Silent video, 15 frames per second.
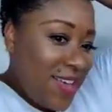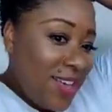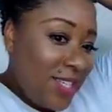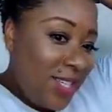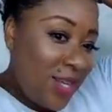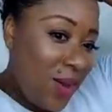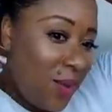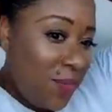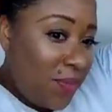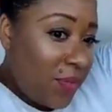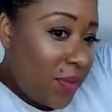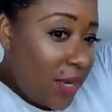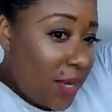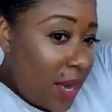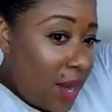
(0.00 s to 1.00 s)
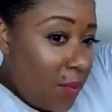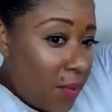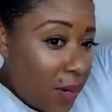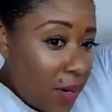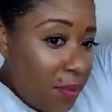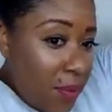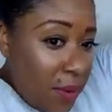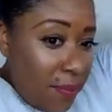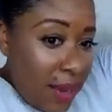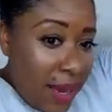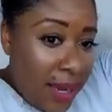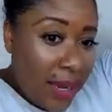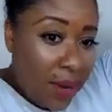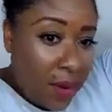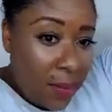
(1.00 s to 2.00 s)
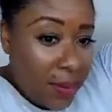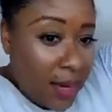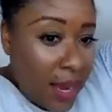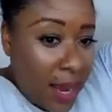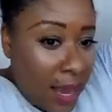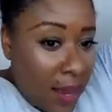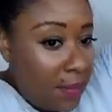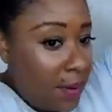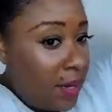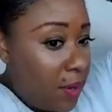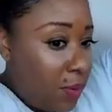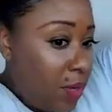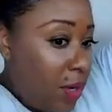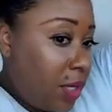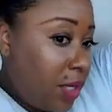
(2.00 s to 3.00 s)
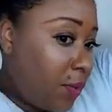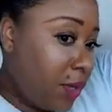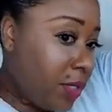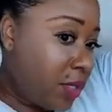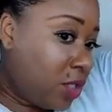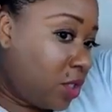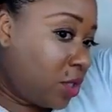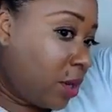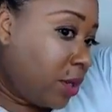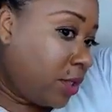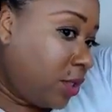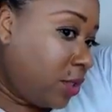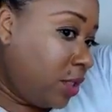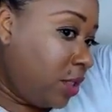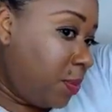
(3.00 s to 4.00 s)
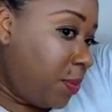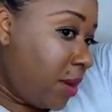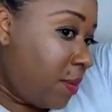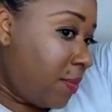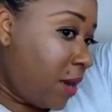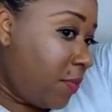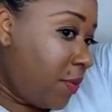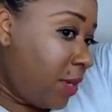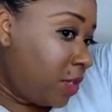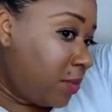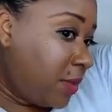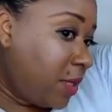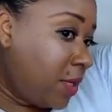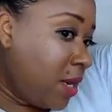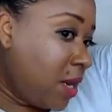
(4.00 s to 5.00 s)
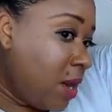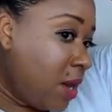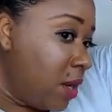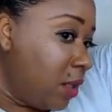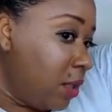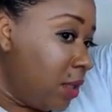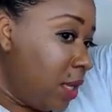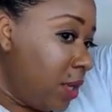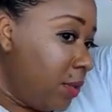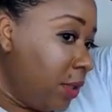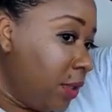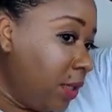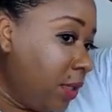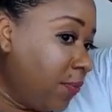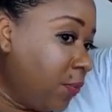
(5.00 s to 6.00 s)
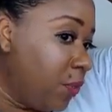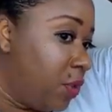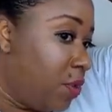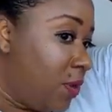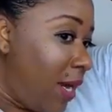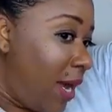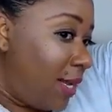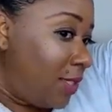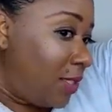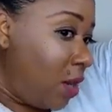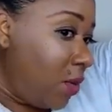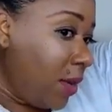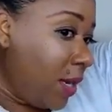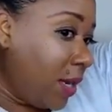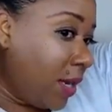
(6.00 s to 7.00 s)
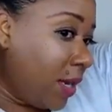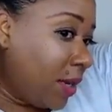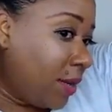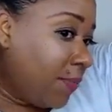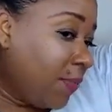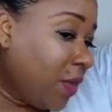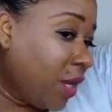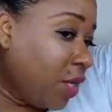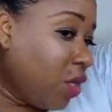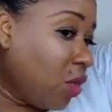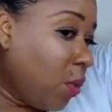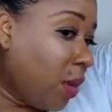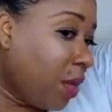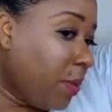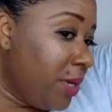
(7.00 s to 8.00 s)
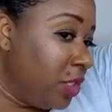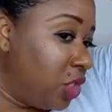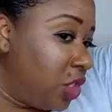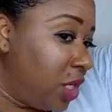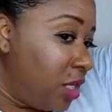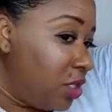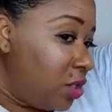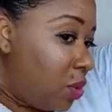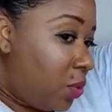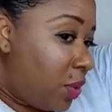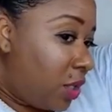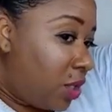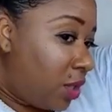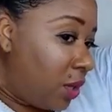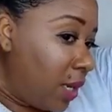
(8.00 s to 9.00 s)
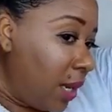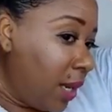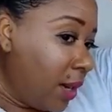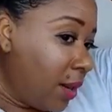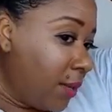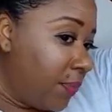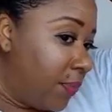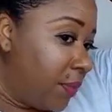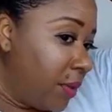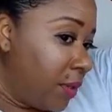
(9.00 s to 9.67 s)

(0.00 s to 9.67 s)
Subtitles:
So we're going to put my hair up in a high bun and we're going to get ready to start. So this is part of my regimen. Literally, when you guys go in, you want to be gentle with your hair.